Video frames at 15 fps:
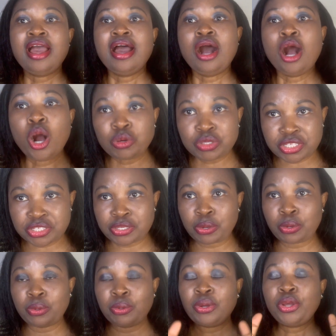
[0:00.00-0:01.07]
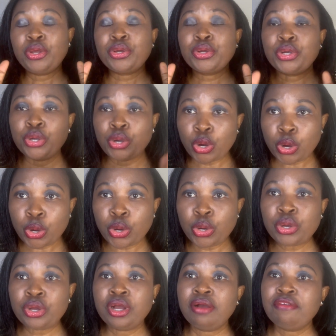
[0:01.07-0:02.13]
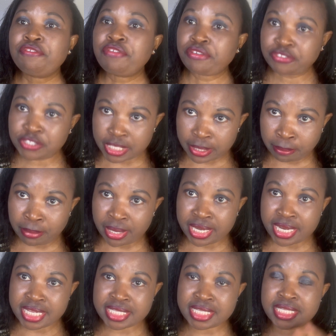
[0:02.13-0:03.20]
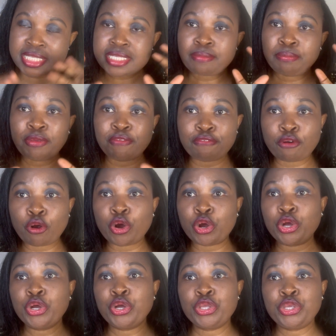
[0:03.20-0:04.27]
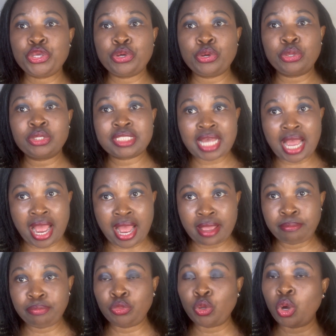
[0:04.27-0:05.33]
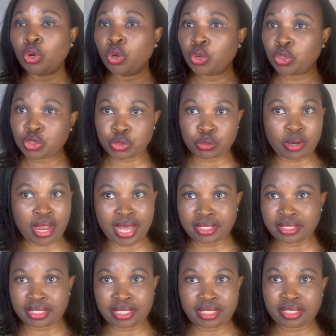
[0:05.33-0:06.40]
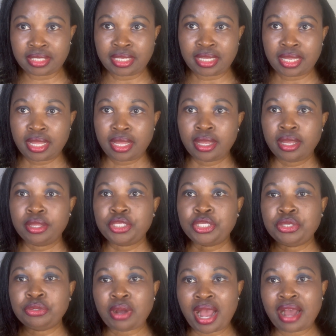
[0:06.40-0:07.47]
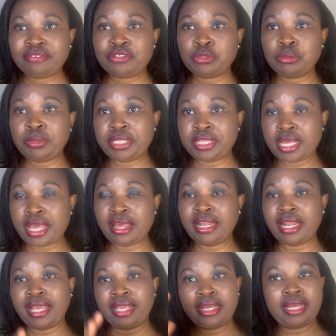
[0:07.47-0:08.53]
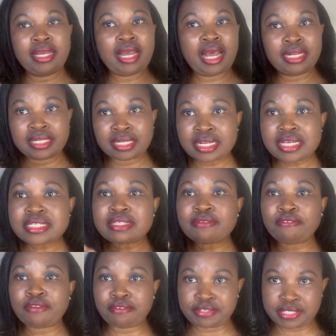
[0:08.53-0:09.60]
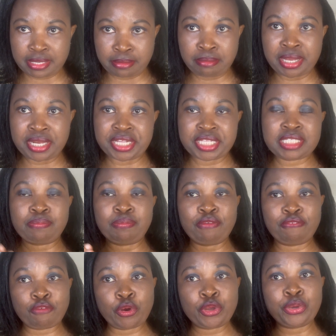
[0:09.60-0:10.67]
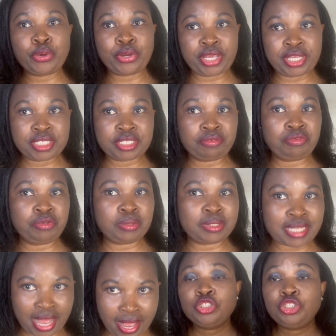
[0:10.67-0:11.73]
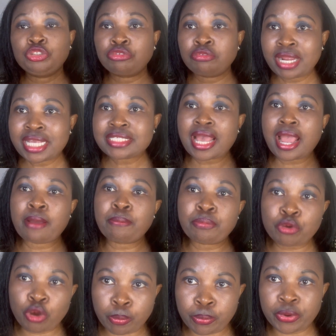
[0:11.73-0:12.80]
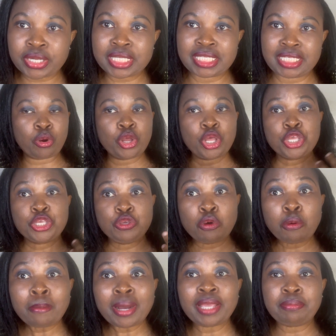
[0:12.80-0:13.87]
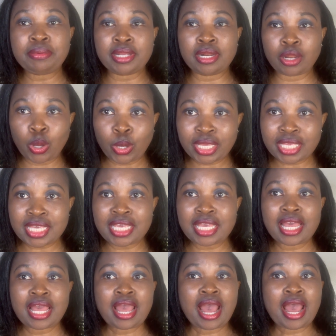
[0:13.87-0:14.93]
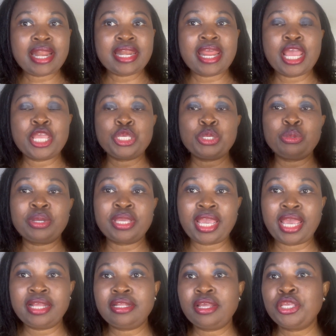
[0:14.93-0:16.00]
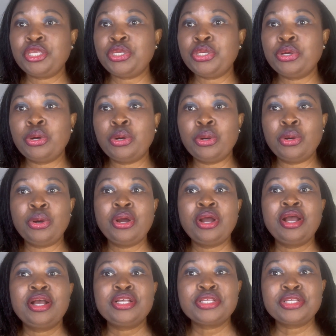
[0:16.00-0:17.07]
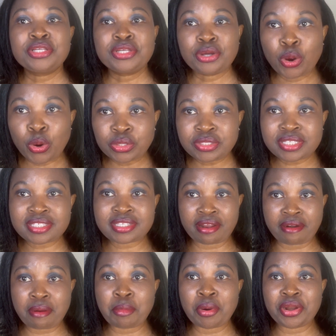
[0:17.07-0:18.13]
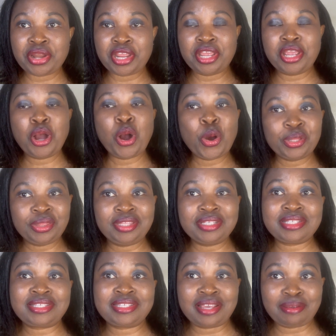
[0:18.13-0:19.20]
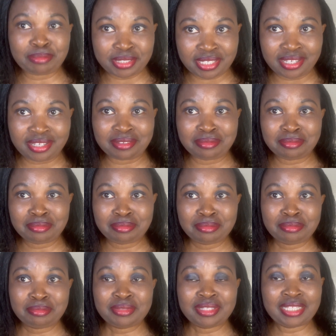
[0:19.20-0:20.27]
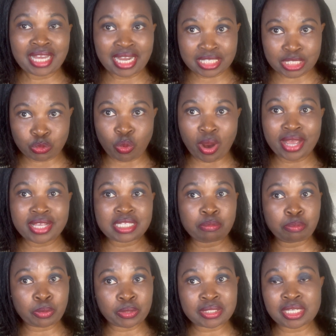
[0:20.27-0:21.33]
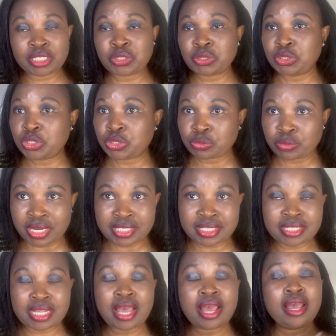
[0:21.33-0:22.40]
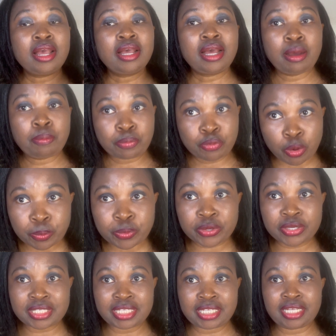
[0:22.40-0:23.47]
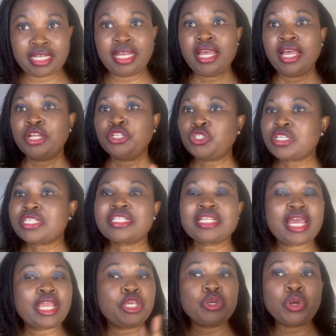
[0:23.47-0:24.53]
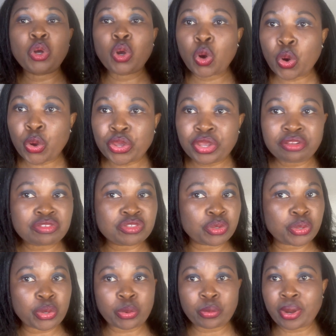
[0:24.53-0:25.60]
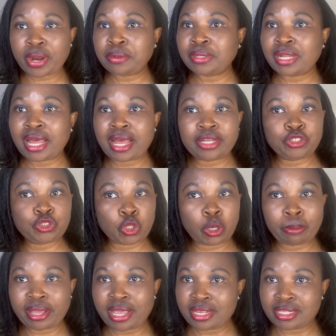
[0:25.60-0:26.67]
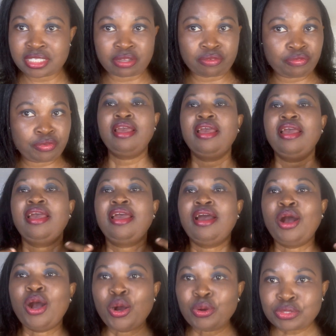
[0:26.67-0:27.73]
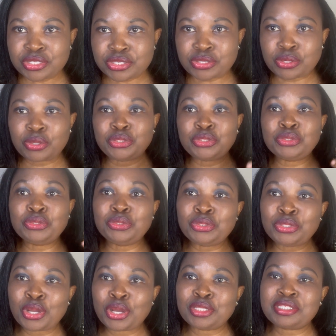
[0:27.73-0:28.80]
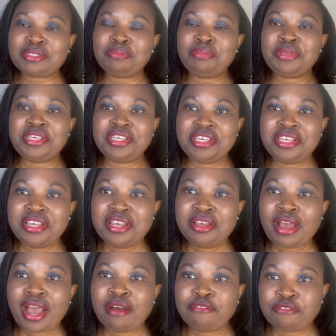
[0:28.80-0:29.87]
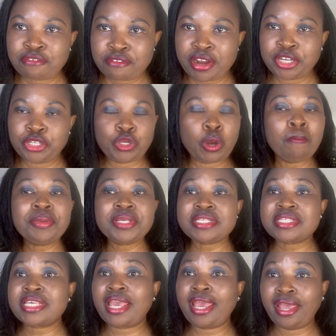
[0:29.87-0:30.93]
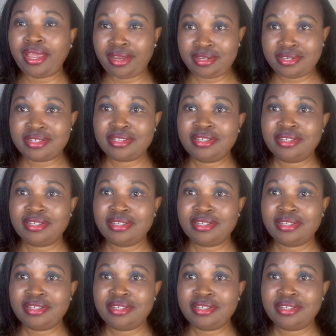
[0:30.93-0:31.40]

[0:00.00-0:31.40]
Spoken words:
Also, go 15 minutes before your time. Don't go too early. You have to be there like at least 15 minutes before your interview time. Dress appropriately. You might be lucky and then you get your oath ceremony on the same day. That's why it's important to dress appropriately, just like you're going to your regular job interview. Also, do not be afraid. Don't be scared.